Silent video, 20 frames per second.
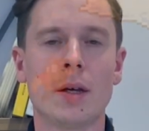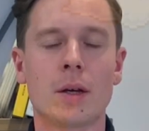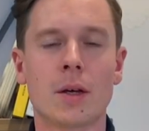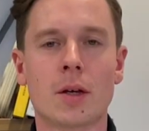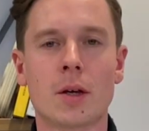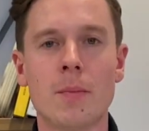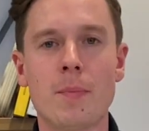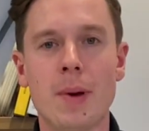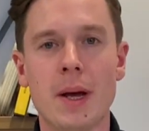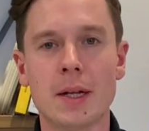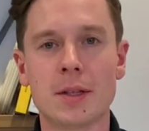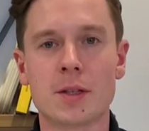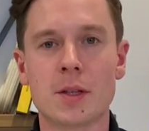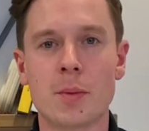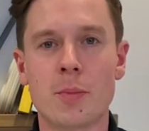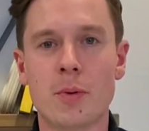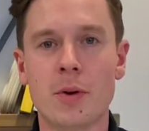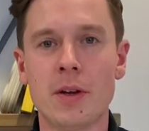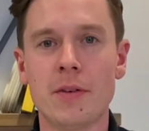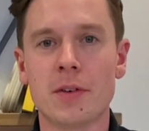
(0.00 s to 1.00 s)
Compared
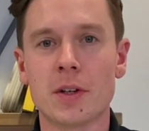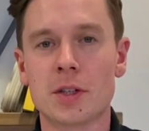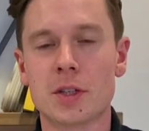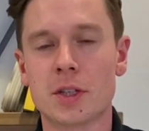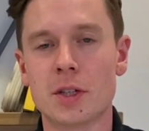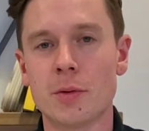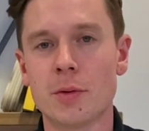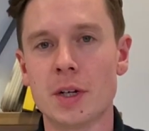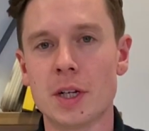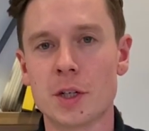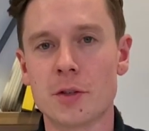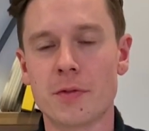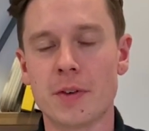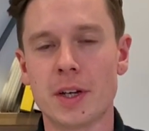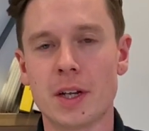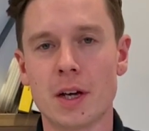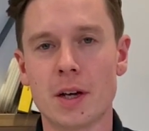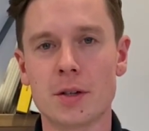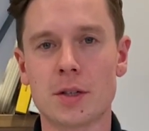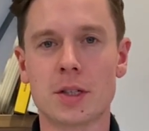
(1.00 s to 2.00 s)
to the previous Still Niche
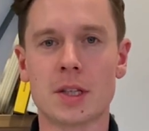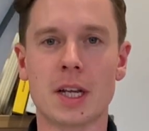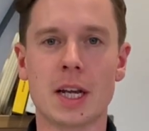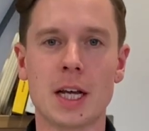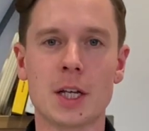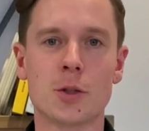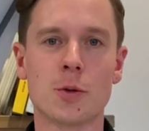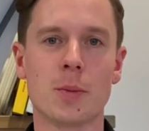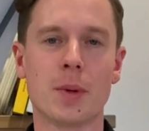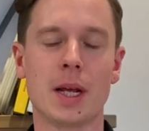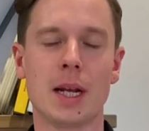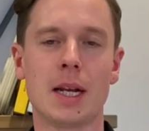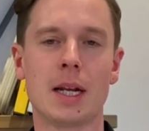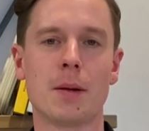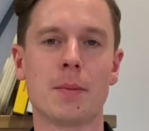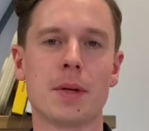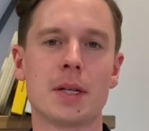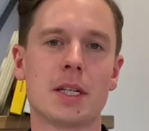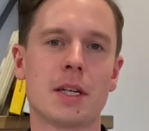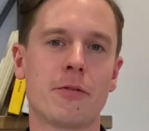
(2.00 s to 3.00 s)
videos, today's will be a
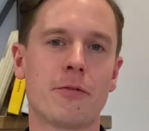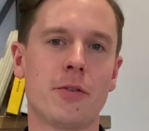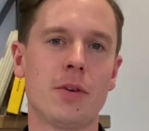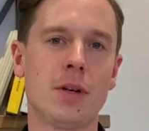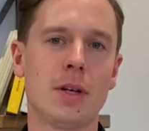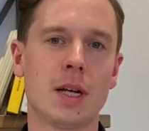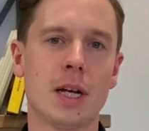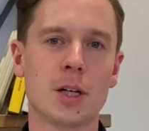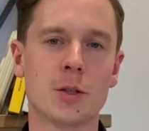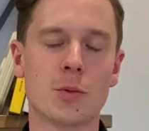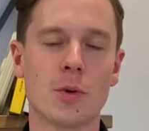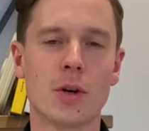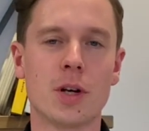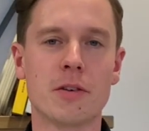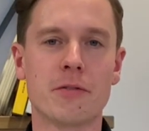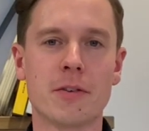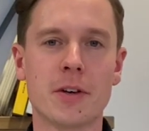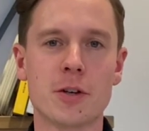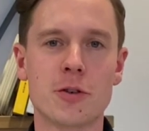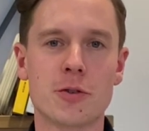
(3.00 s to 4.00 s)
little bit different as we're
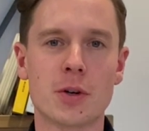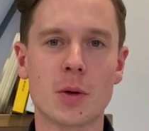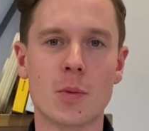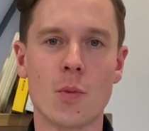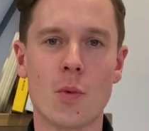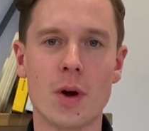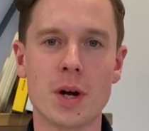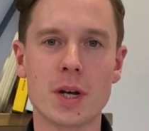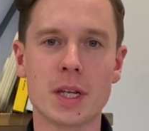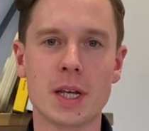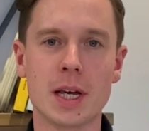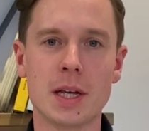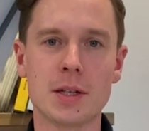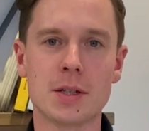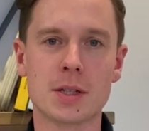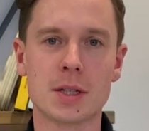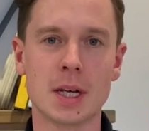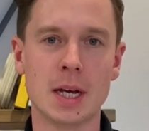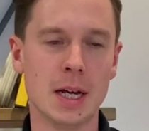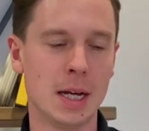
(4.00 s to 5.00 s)
only featuring one
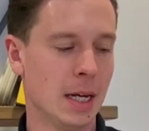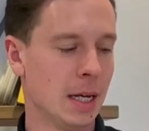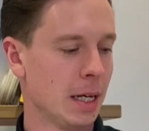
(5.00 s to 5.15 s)
yeast.